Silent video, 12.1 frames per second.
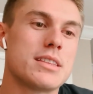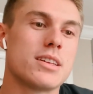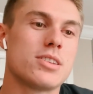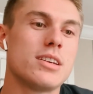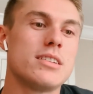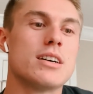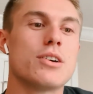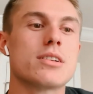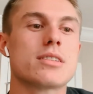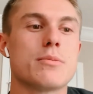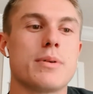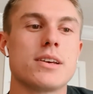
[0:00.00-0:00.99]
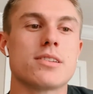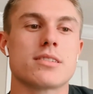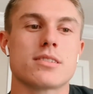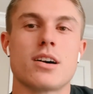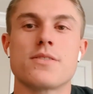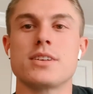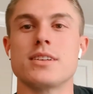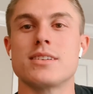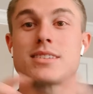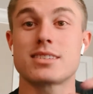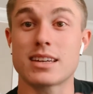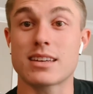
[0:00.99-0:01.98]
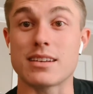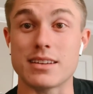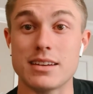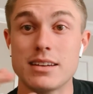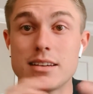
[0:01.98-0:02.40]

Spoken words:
that she noticed the patient is often sickly.